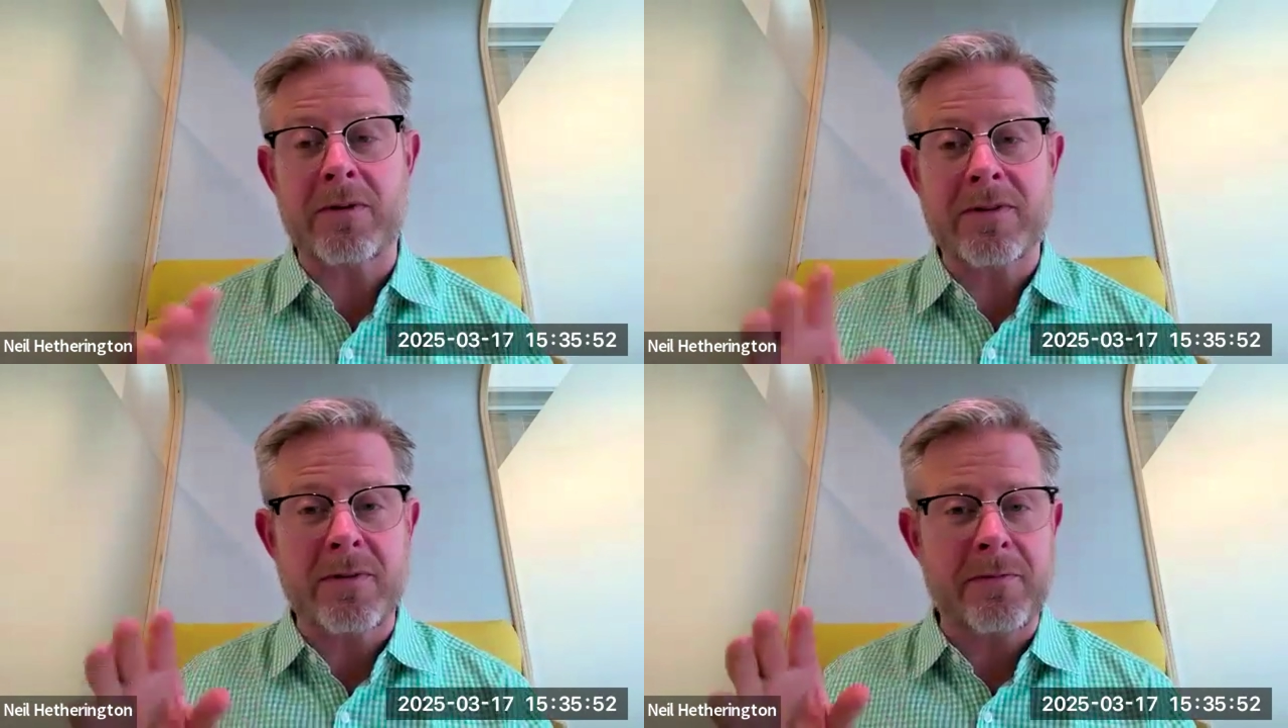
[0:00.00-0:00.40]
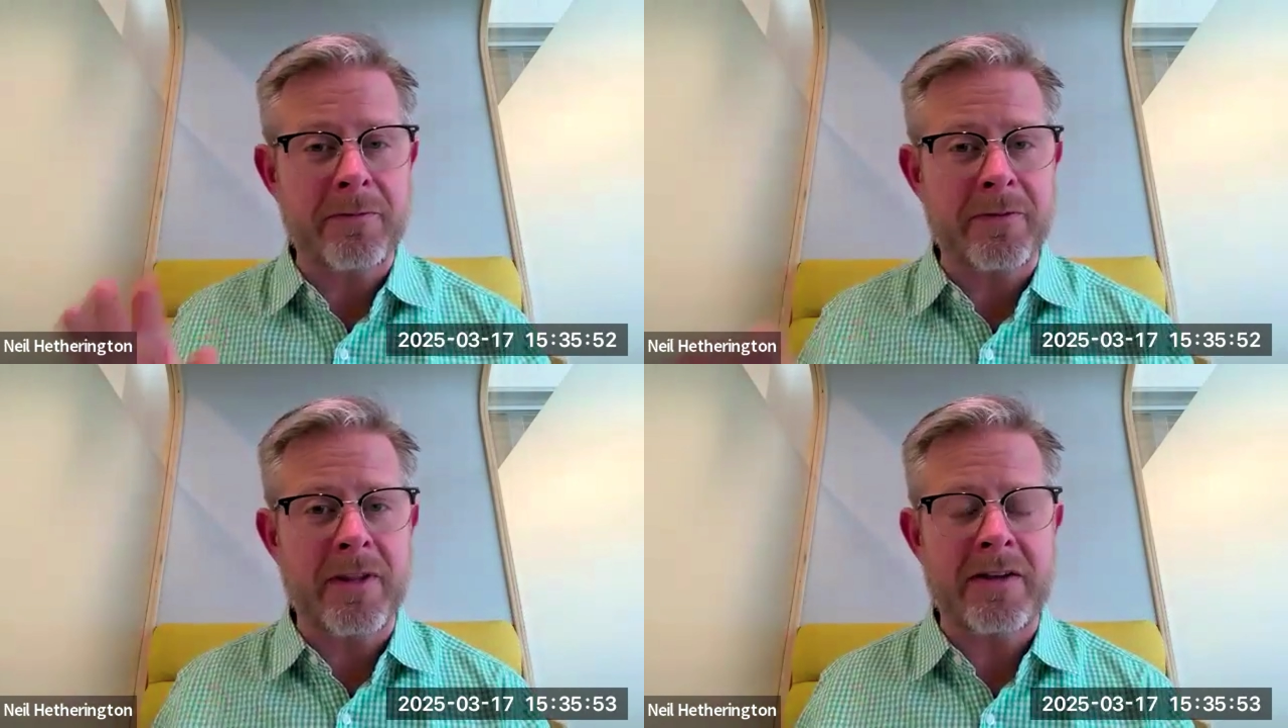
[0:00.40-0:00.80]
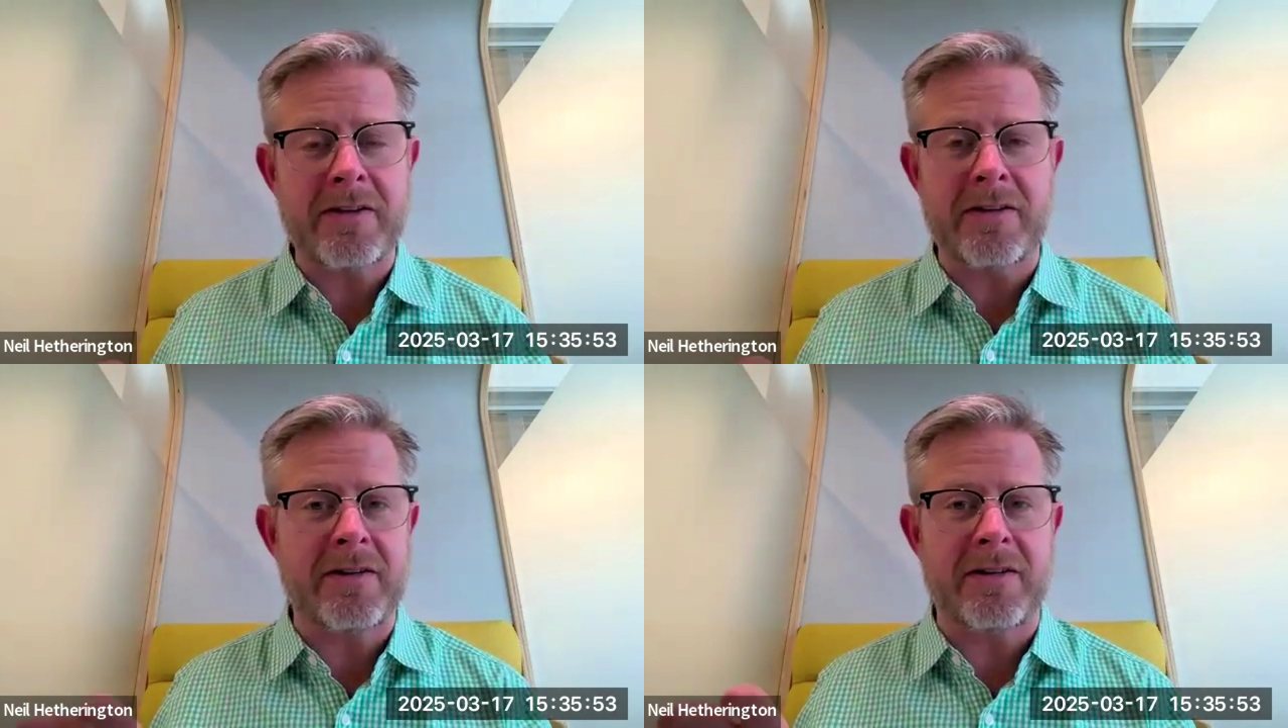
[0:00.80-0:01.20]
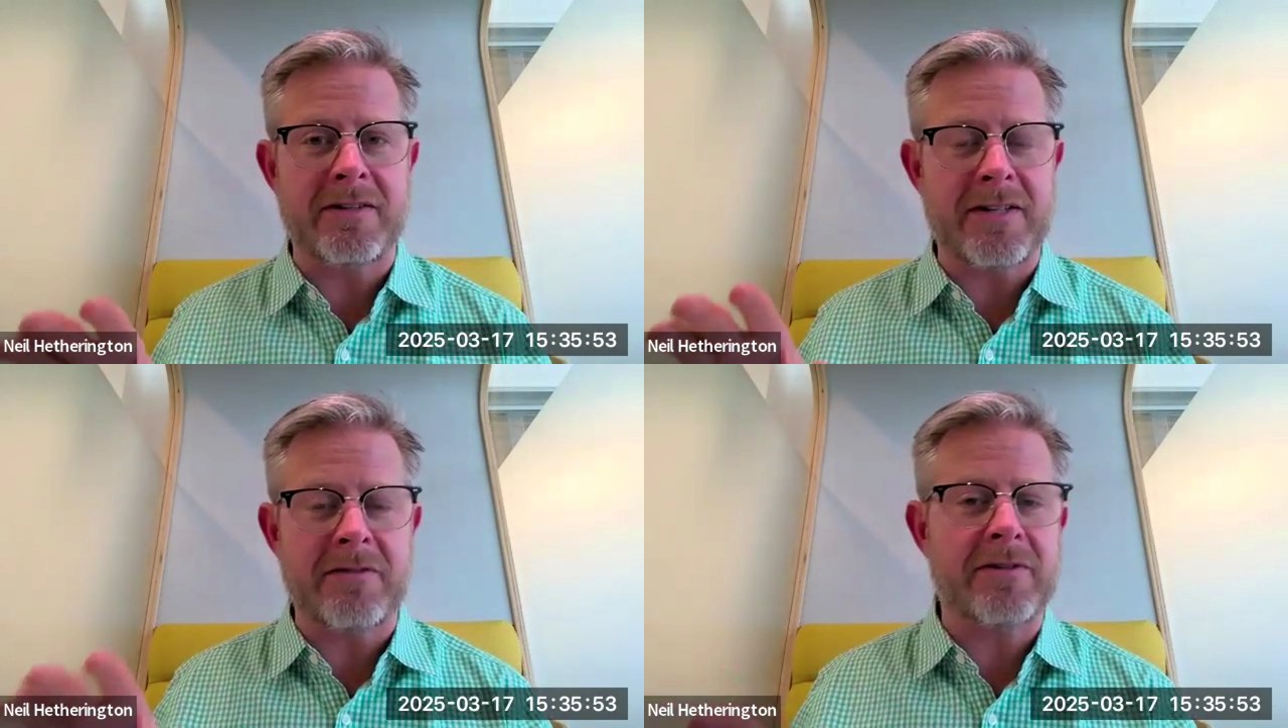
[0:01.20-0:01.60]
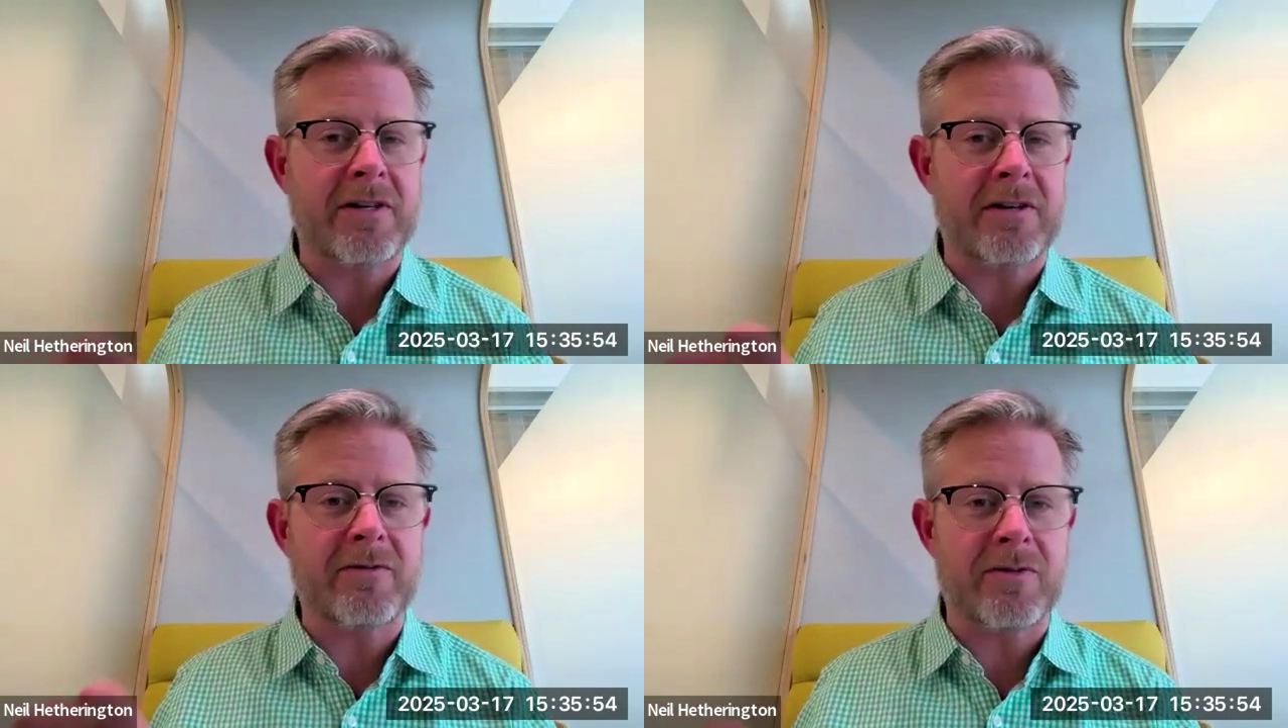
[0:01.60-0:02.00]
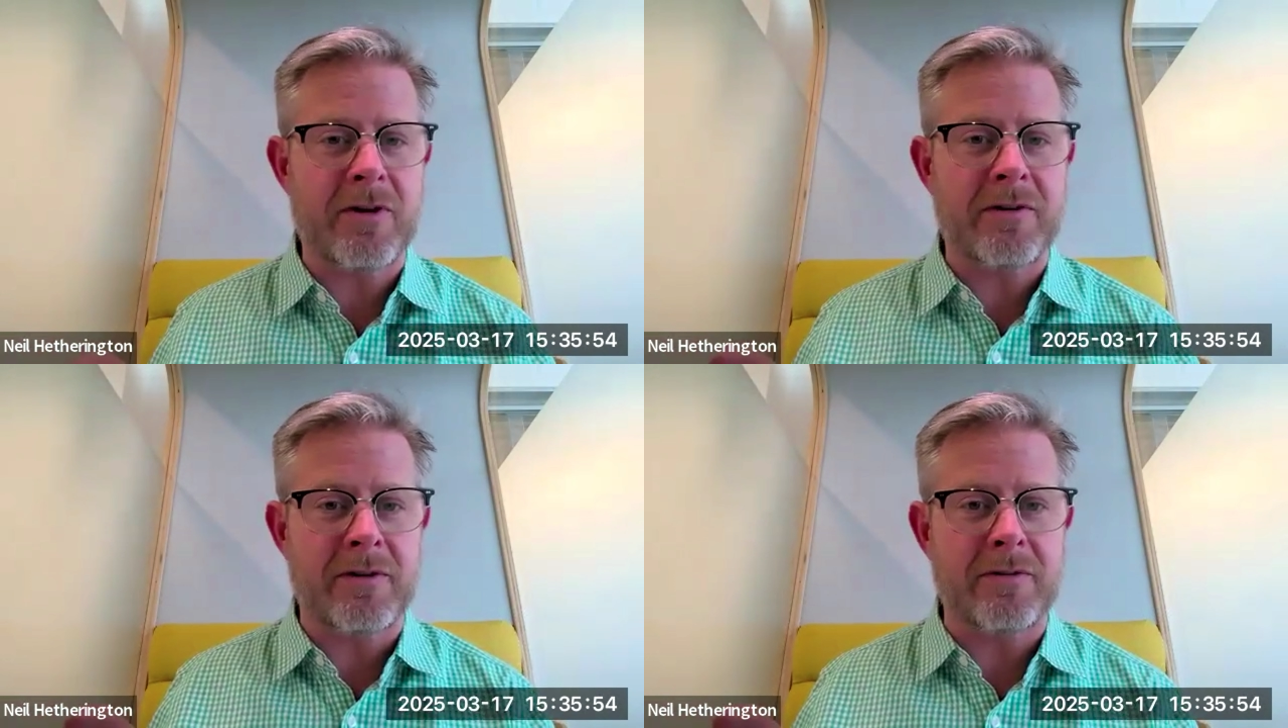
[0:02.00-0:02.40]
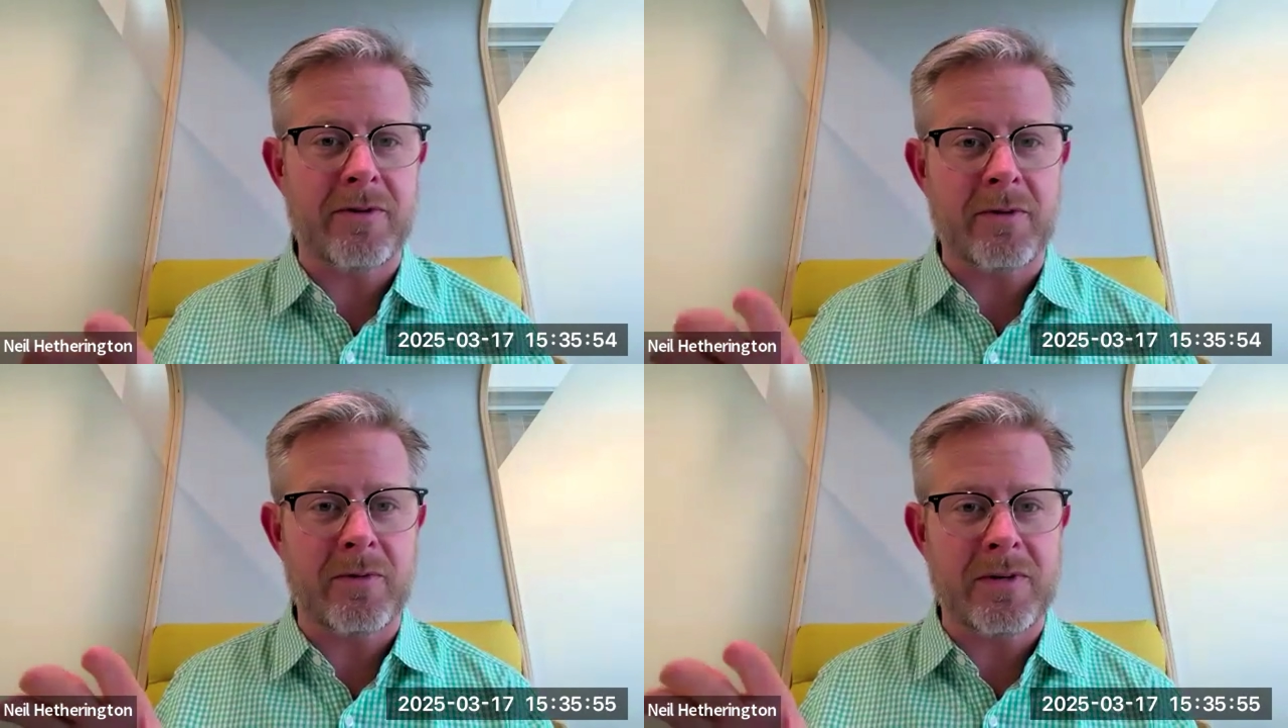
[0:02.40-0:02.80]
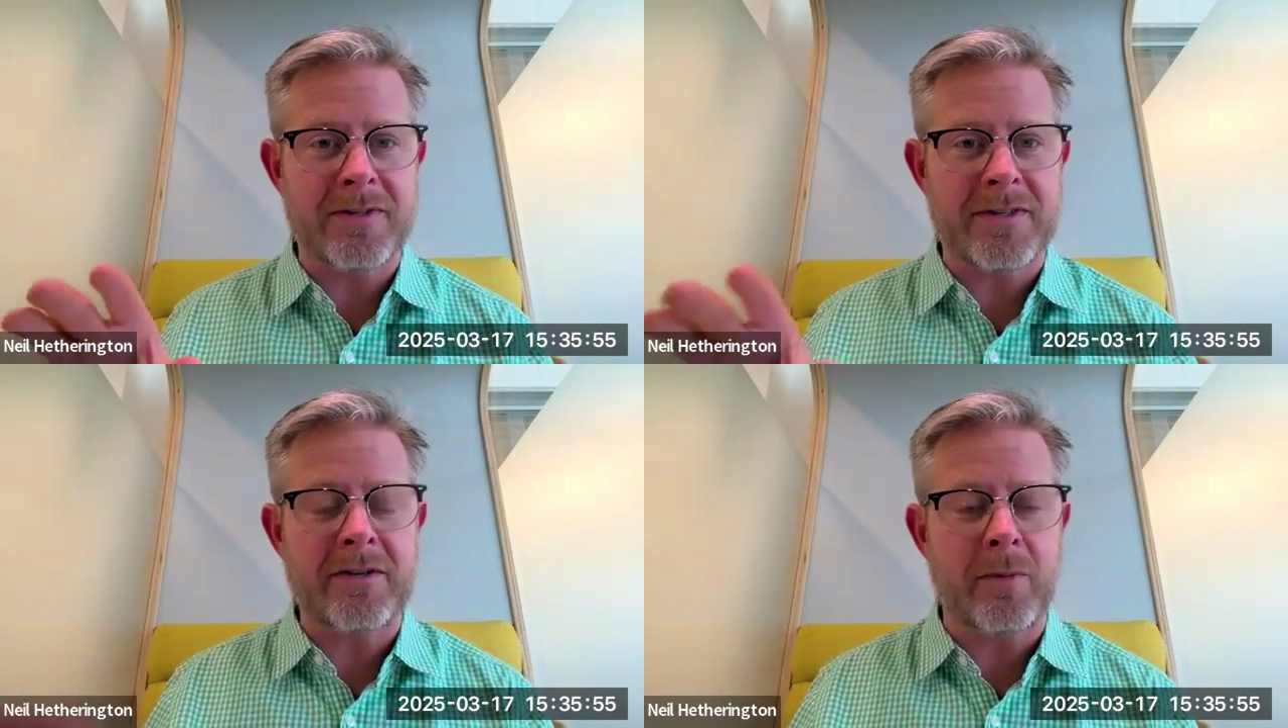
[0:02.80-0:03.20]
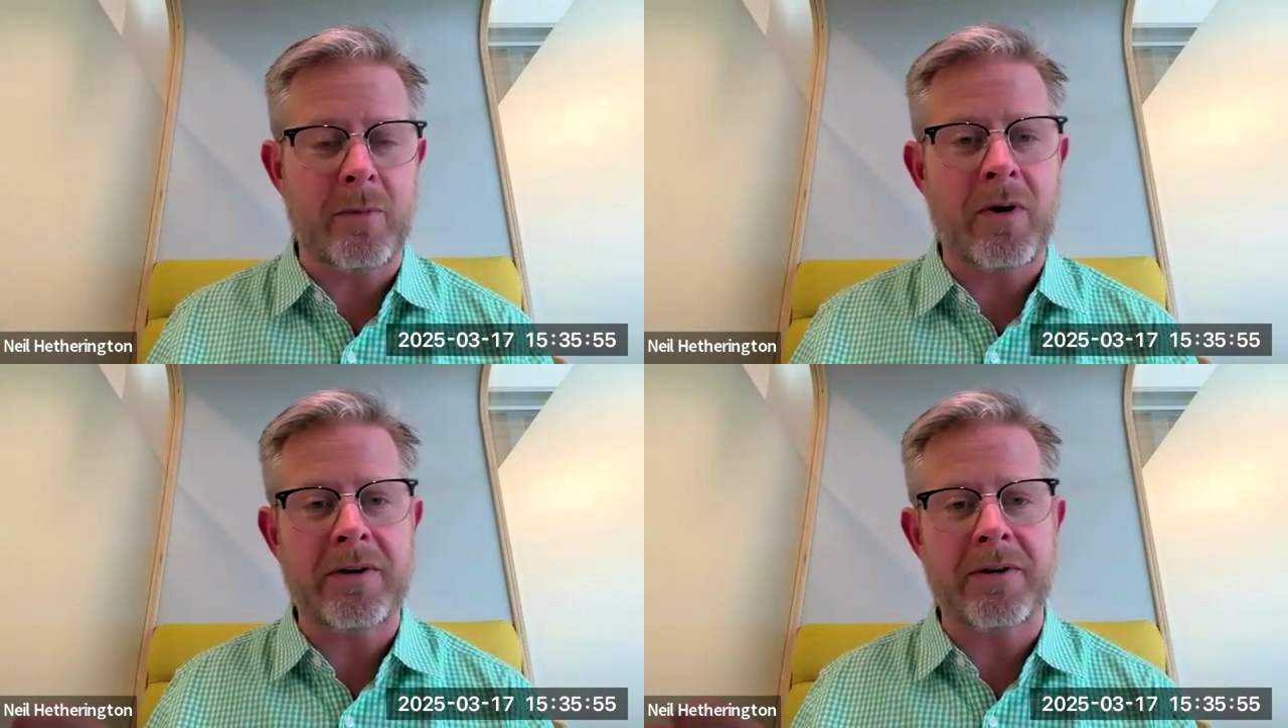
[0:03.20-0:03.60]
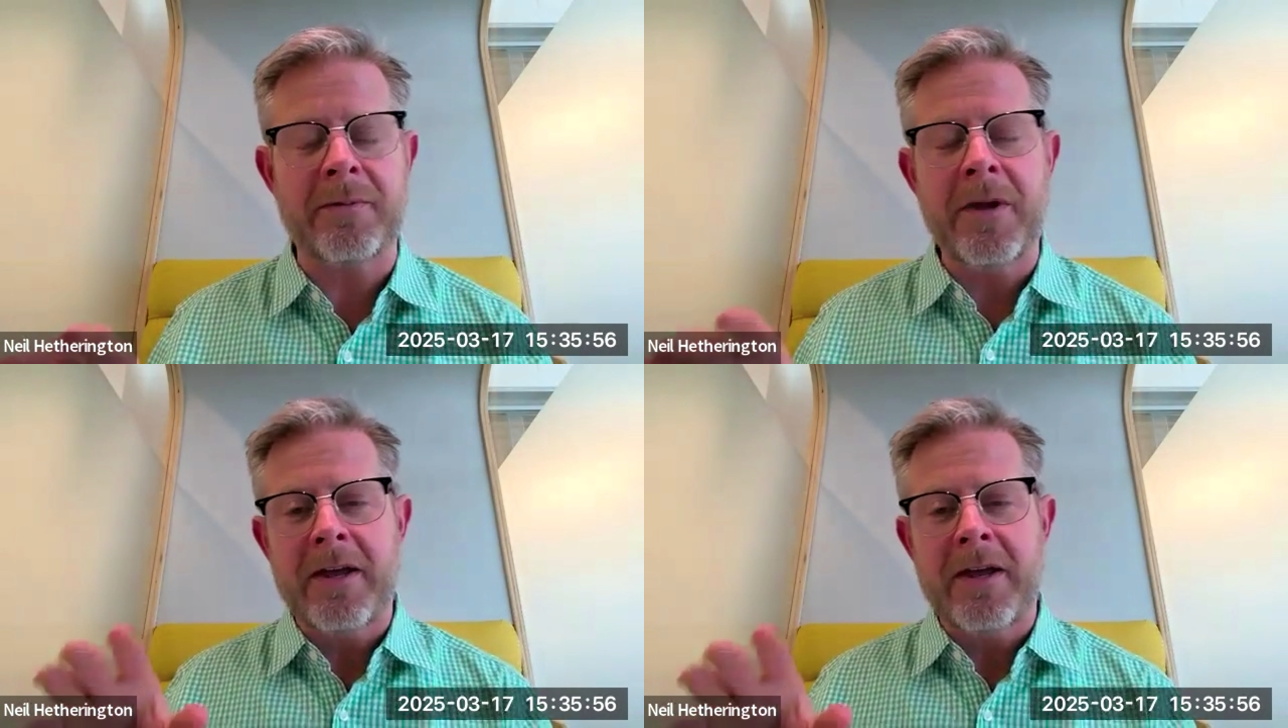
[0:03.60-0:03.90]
there is a flood in downtown Toronto, you're going to see the water.